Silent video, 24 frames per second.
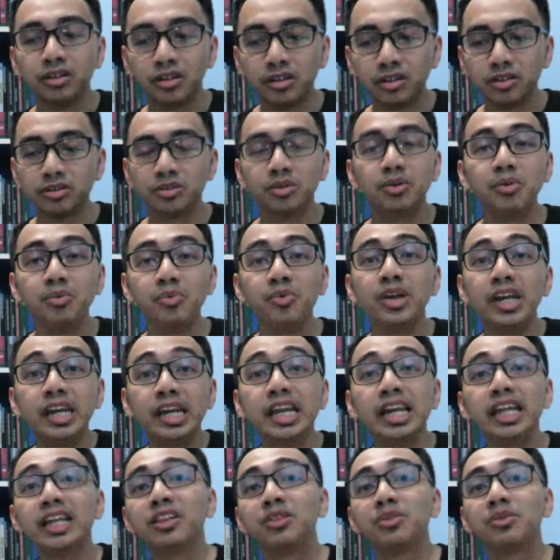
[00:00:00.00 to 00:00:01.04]
So we
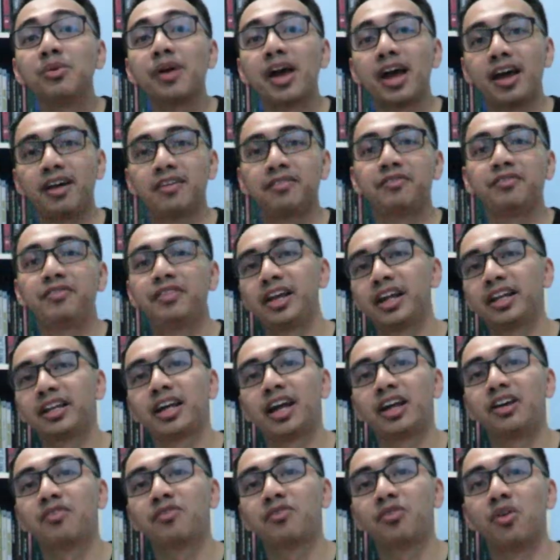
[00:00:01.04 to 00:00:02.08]
need to have that
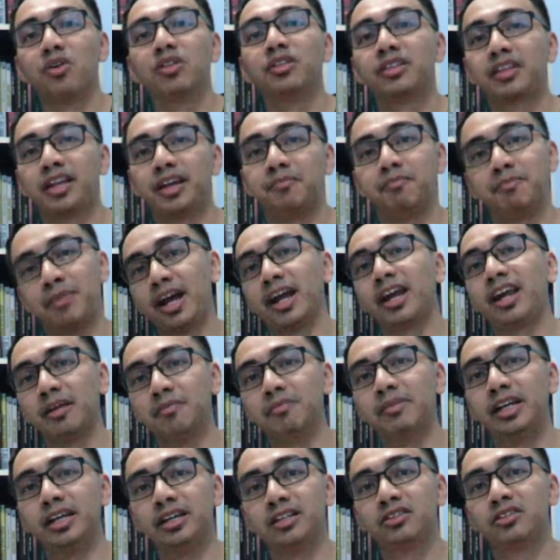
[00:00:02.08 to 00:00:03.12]
kind of content back in
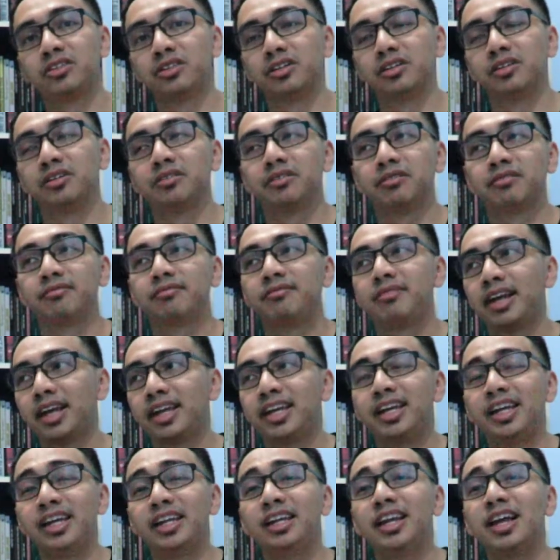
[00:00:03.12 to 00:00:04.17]
Malaysia.
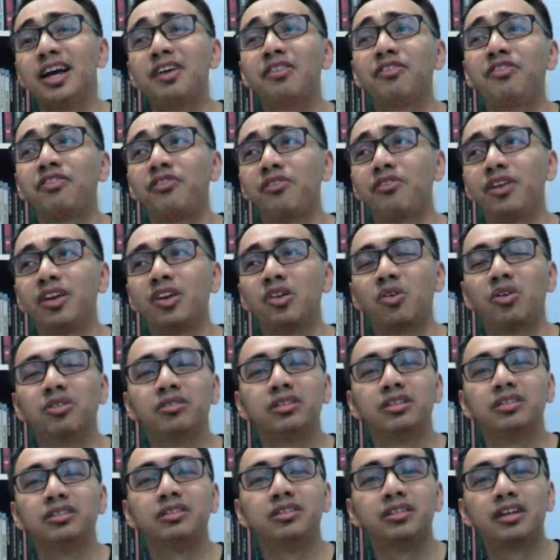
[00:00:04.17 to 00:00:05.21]
Like, enough with all
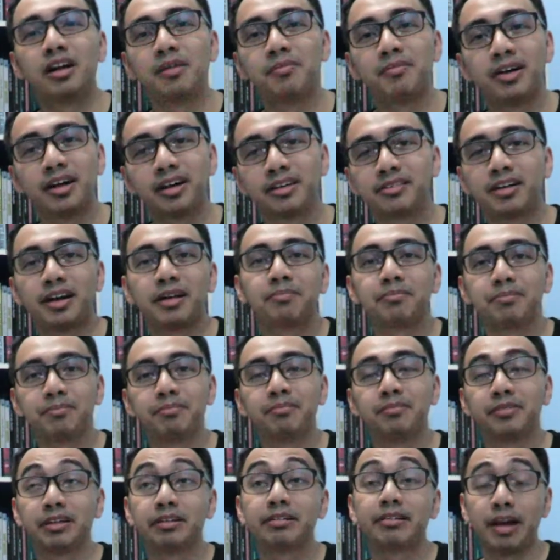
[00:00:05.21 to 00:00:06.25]
the drama,
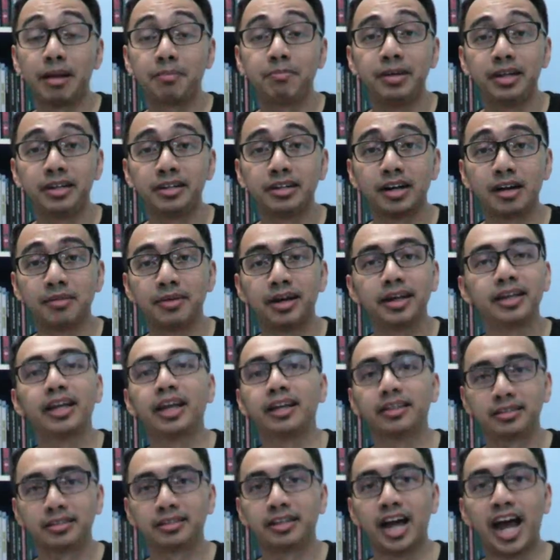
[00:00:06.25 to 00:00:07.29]
crappy drama.
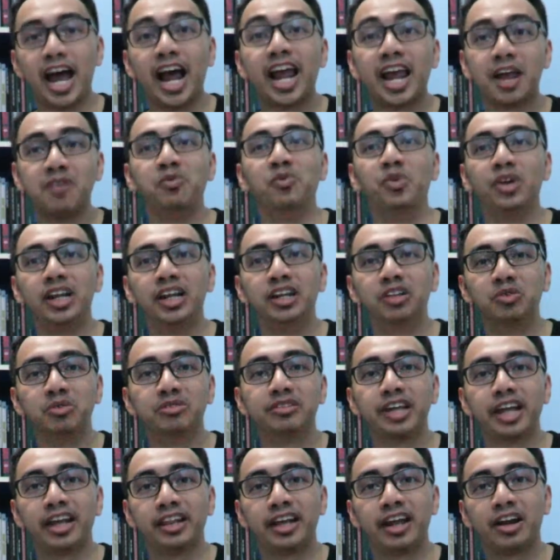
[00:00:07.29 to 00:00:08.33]
Yes, I am willing to
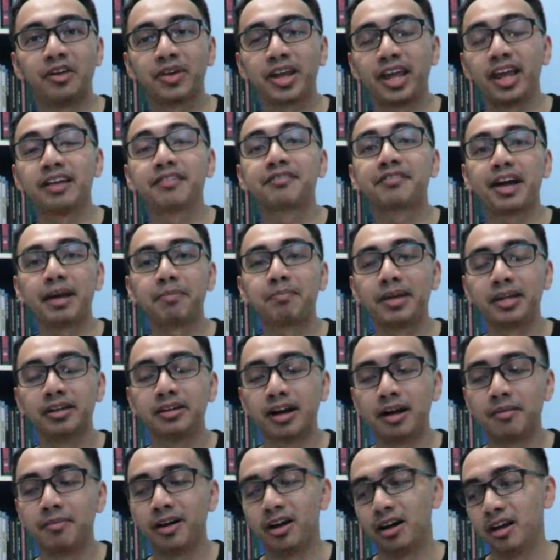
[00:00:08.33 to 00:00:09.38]
say that, okay, crappy
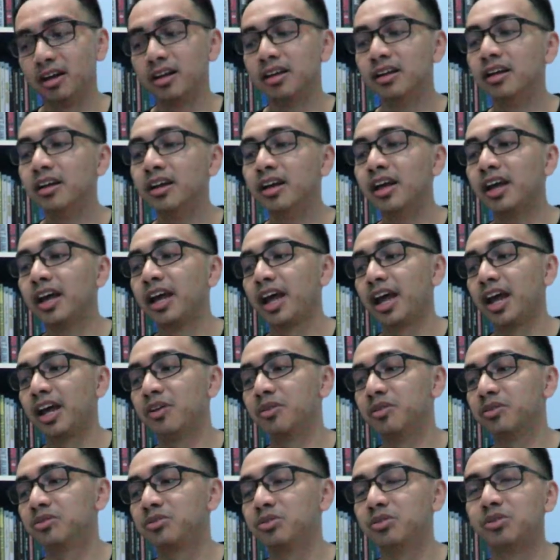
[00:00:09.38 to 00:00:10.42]
drama. And
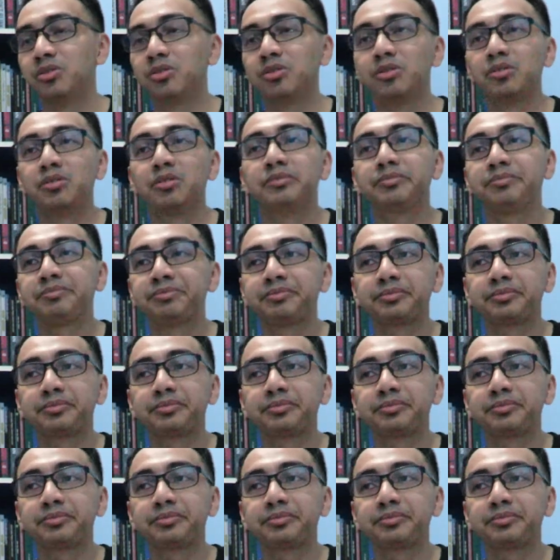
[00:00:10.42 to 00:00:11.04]
also